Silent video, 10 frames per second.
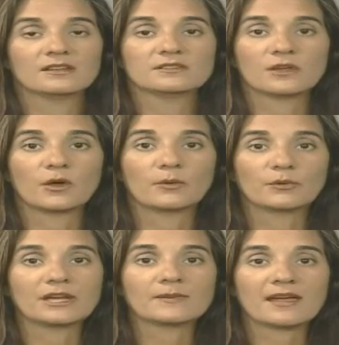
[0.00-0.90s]
So
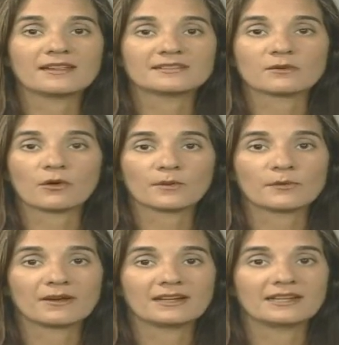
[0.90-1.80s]
BreakPal has
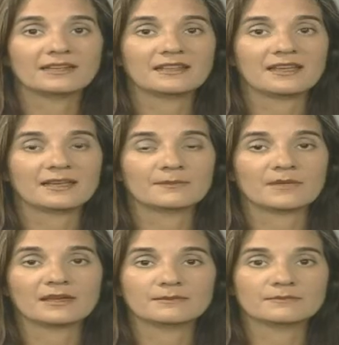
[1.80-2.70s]
incorporated
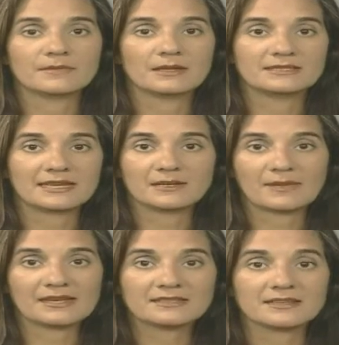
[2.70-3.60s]
a
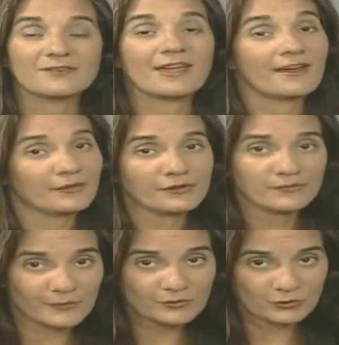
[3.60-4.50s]
database of healthy
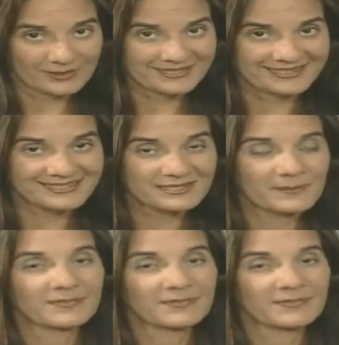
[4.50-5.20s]
food choices